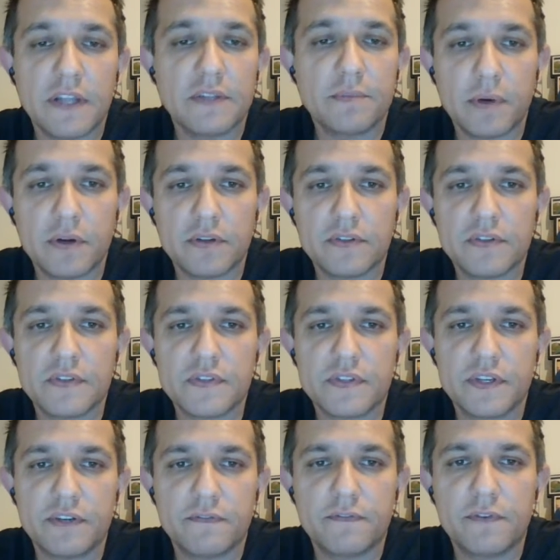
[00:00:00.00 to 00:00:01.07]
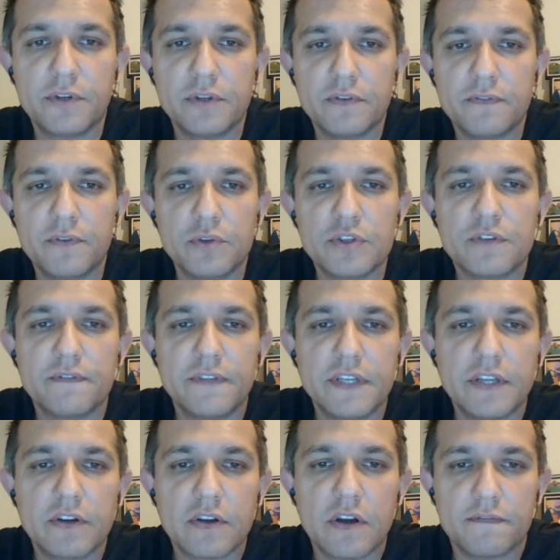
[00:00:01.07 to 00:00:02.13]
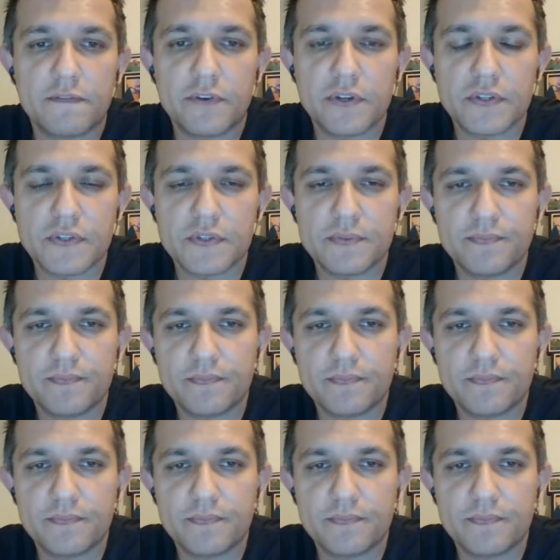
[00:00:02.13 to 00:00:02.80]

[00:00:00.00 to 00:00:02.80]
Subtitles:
partners there for your future video conference.